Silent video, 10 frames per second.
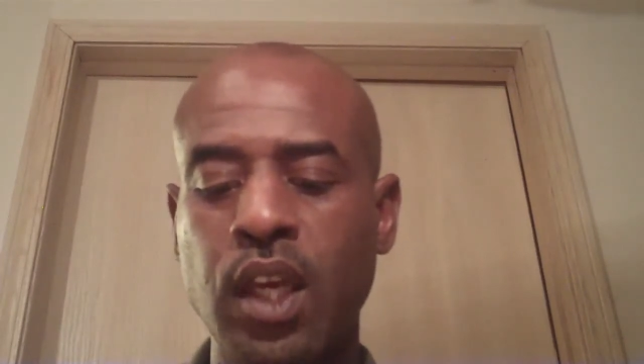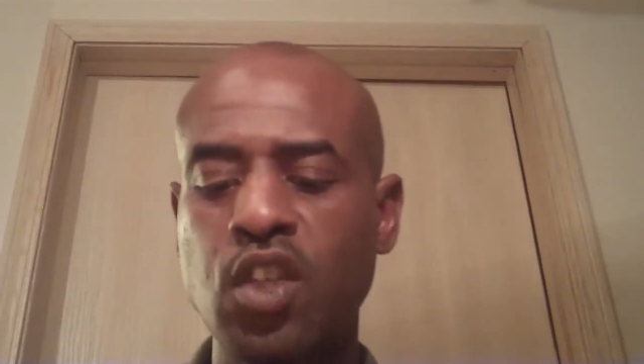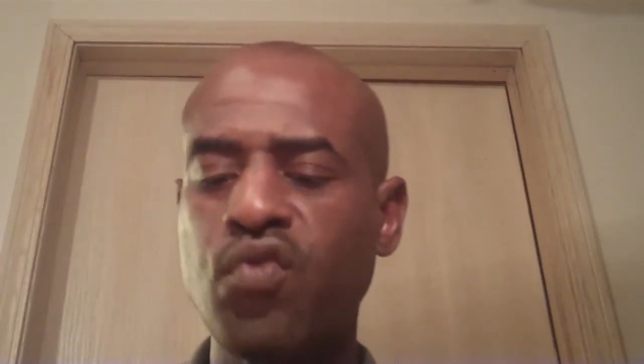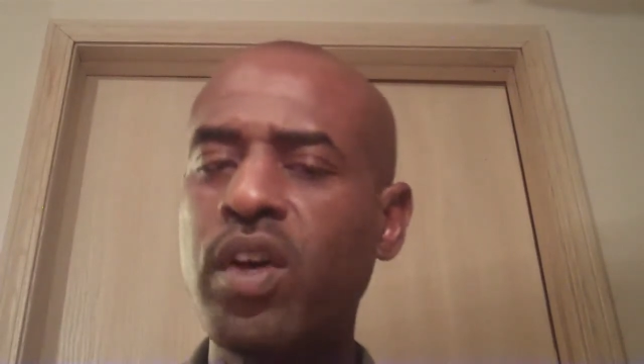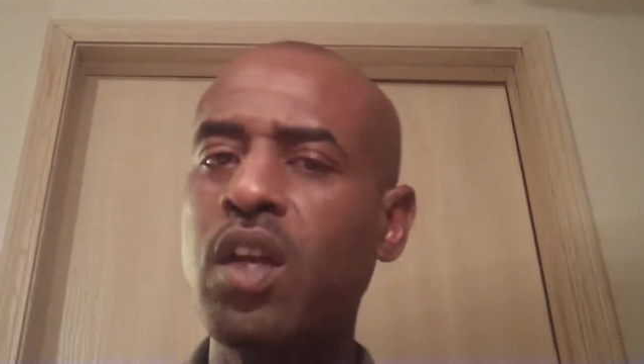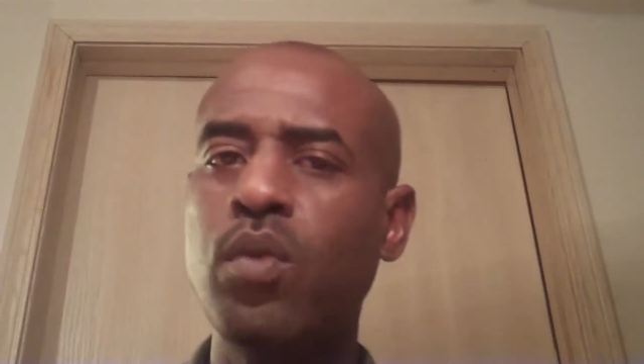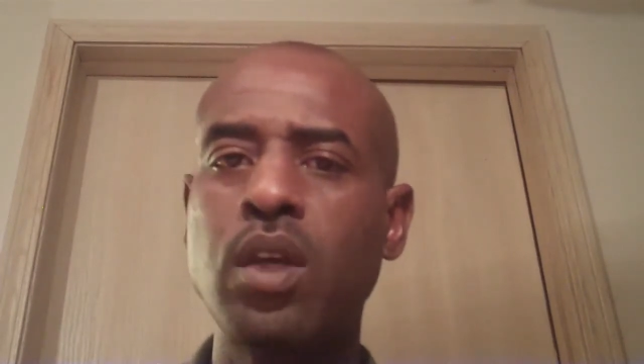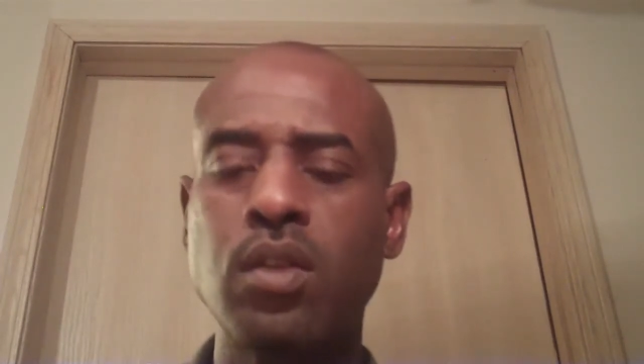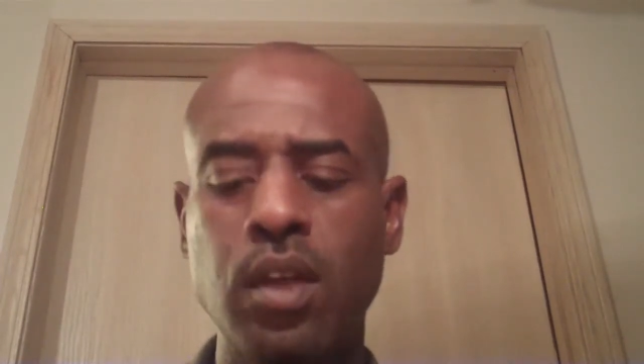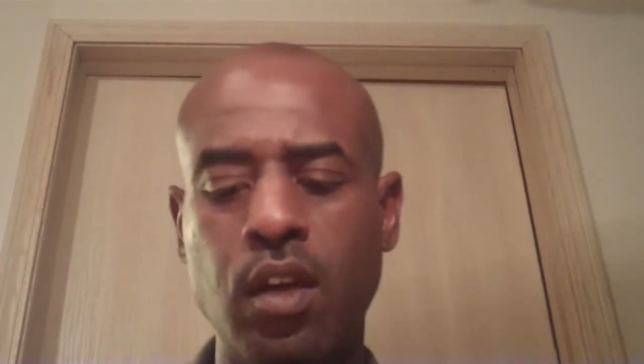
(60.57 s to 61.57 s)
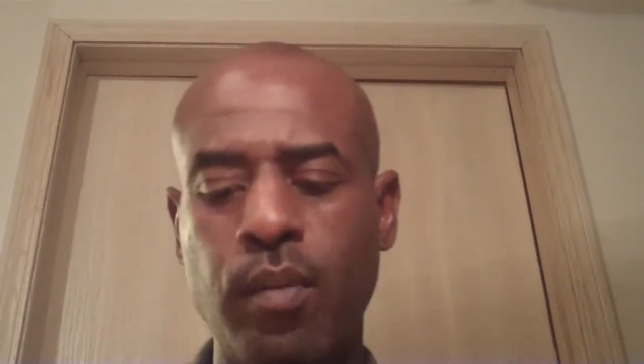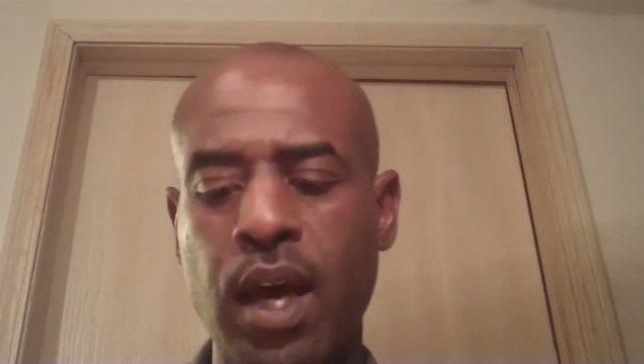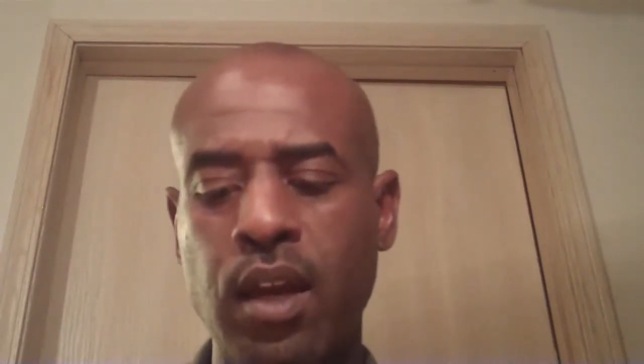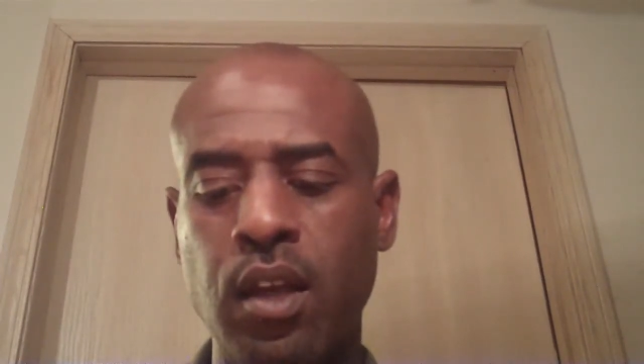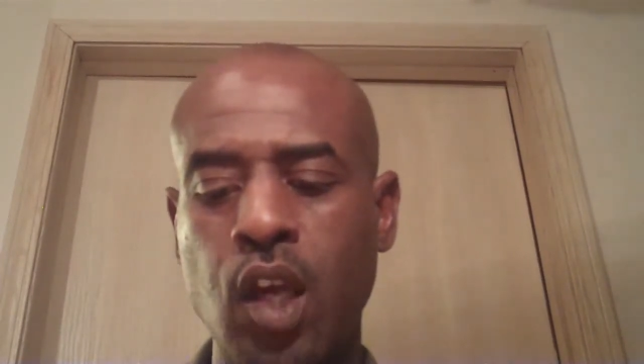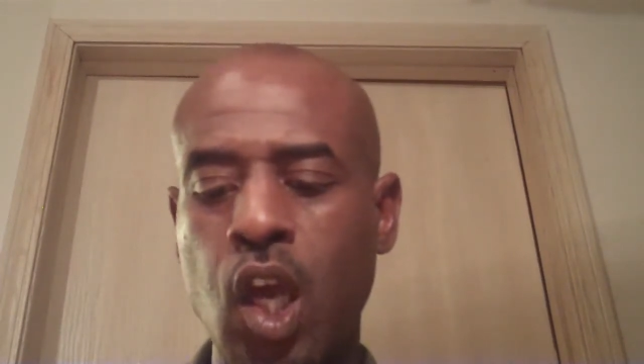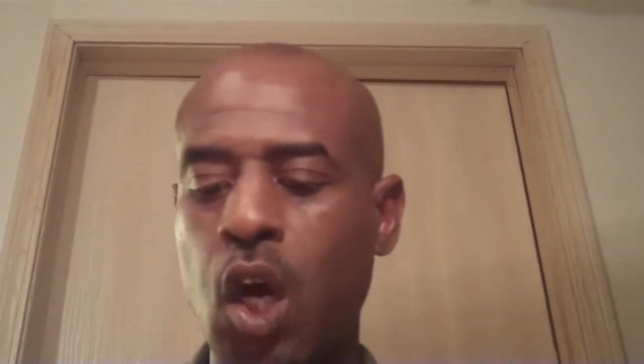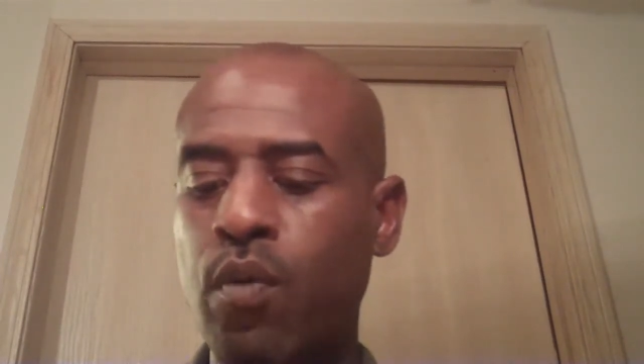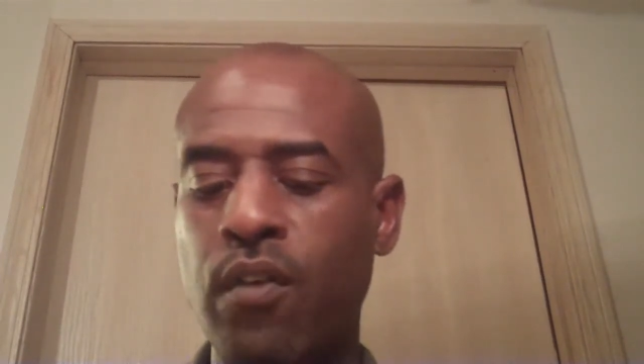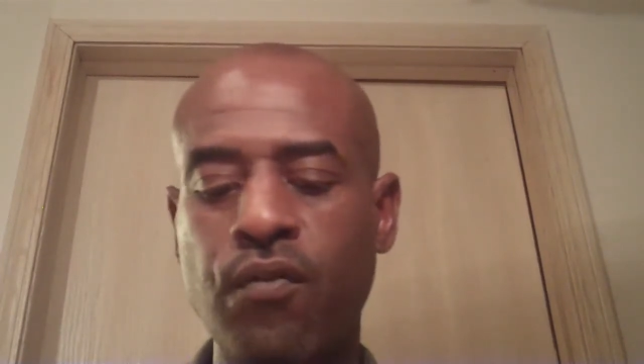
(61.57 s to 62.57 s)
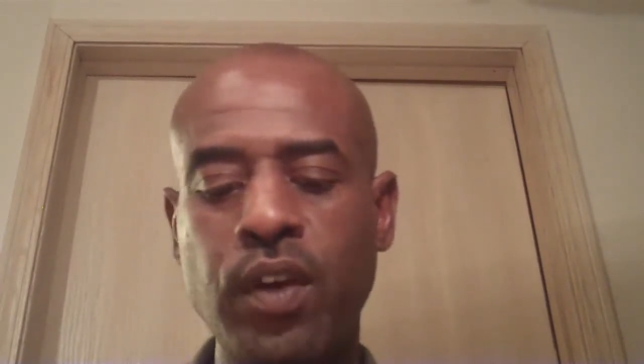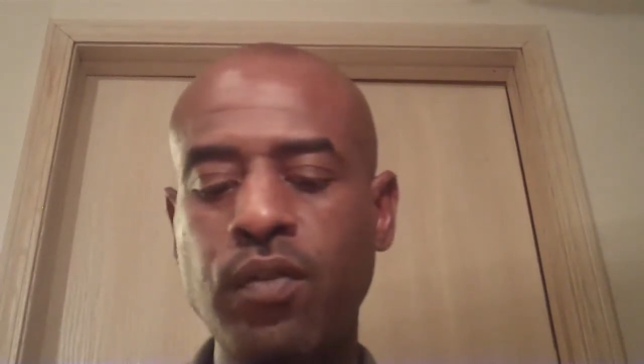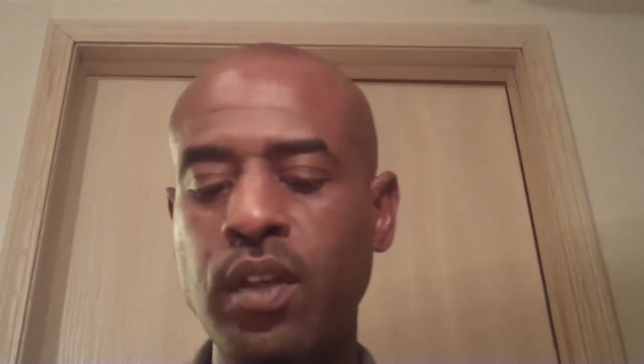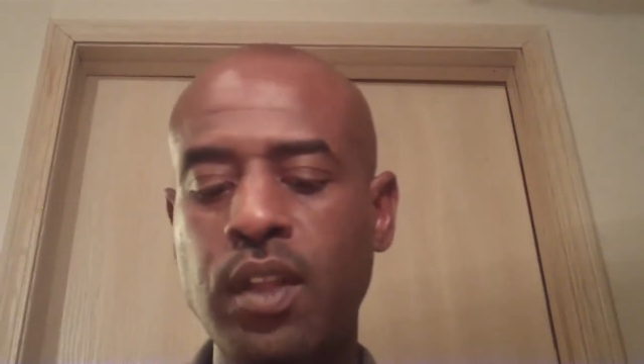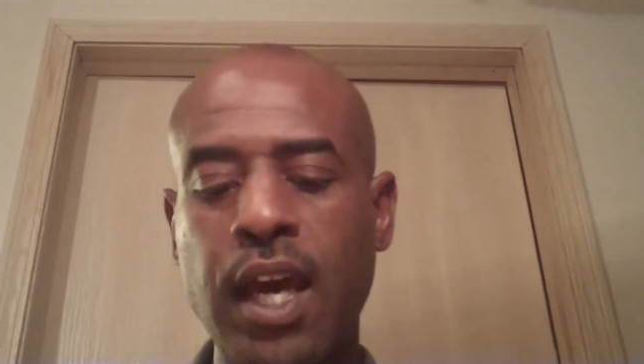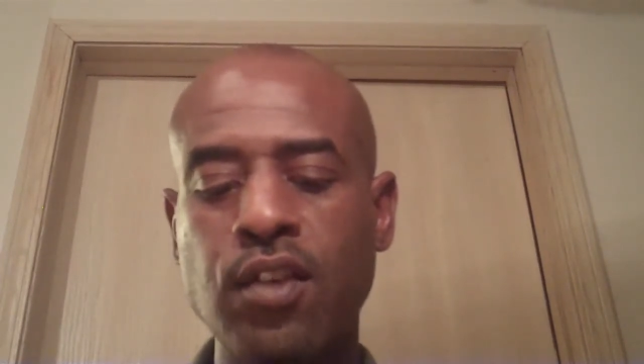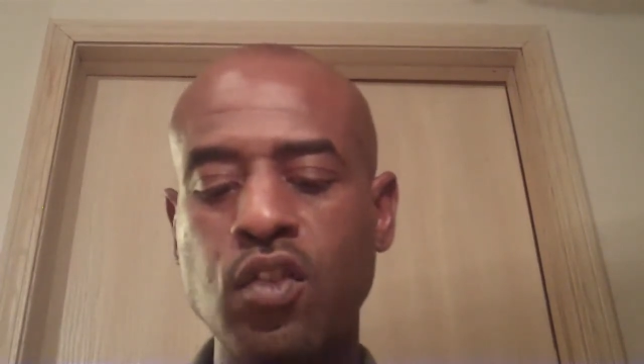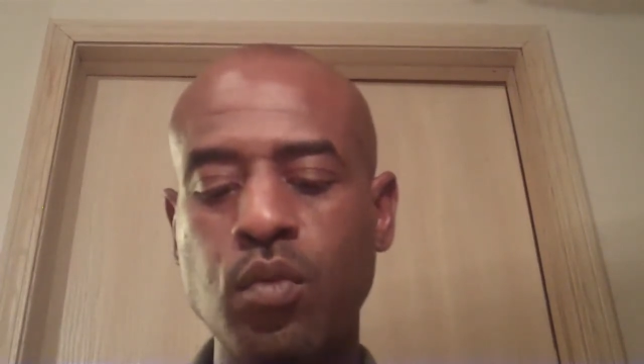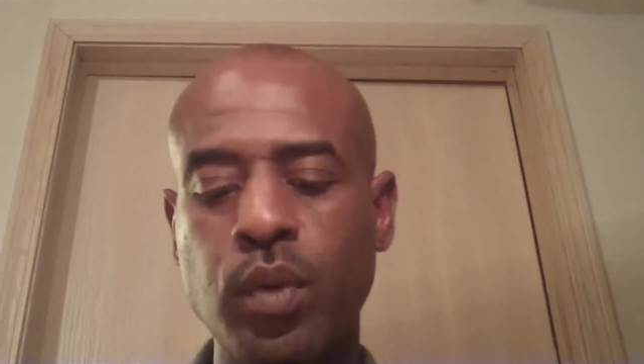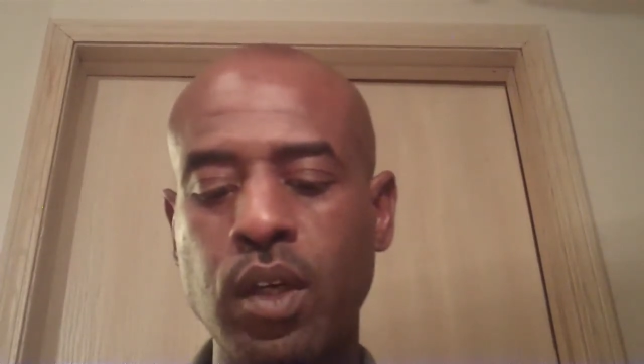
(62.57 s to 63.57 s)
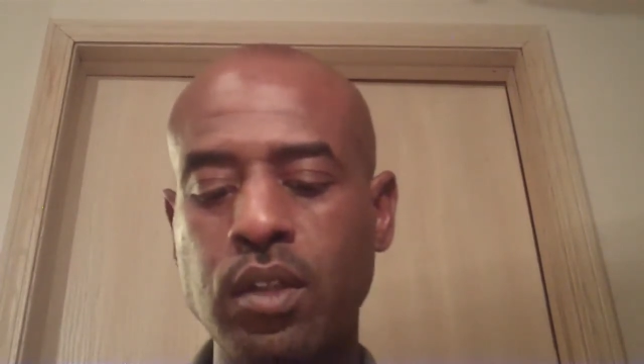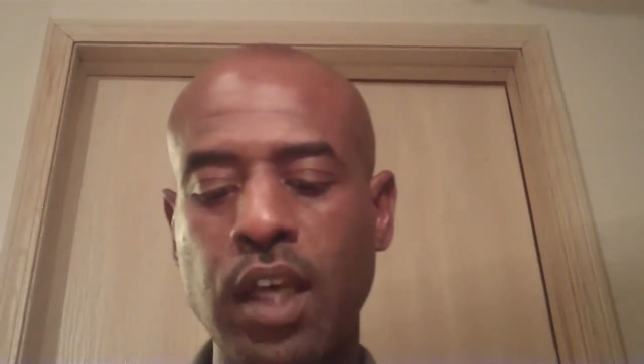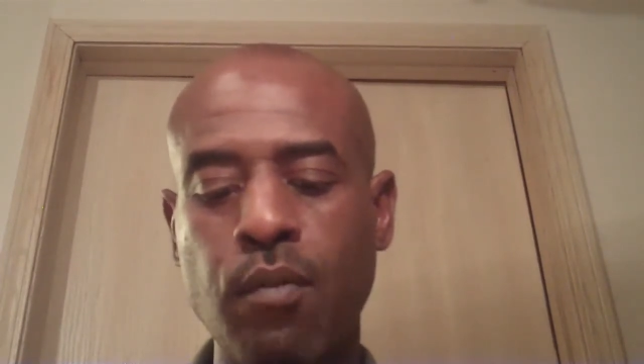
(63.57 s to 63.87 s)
It's funny when you think about it. Over 50,000 books